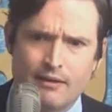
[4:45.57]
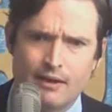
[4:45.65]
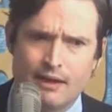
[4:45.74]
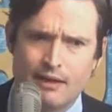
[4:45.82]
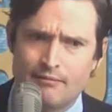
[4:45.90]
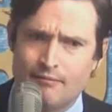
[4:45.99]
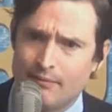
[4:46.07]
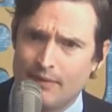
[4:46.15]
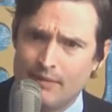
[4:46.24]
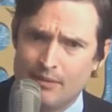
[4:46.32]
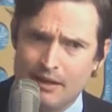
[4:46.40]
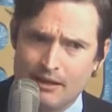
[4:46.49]
that
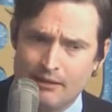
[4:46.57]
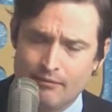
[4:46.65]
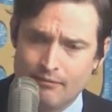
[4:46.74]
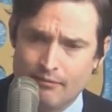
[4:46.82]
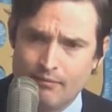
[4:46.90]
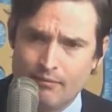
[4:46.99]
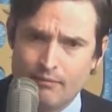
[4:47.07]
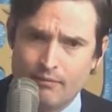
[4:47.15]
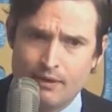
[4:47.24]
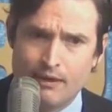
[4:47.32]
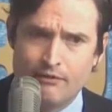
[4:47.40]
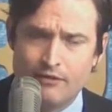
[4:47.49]
may be
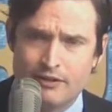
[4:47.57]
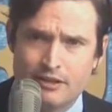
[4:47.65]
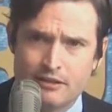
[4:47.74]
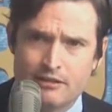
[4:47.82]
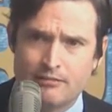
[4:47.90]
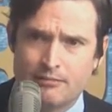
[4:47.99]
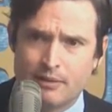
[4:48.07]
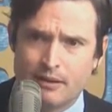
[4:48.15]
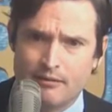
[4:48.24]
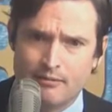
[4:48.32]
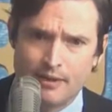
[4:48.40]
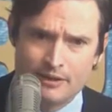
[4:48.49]
not physical
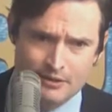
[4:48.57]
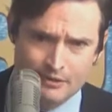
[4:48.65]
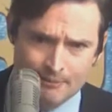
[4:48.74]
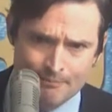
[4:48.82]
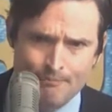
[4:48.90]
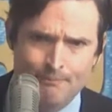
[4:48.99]
but mental,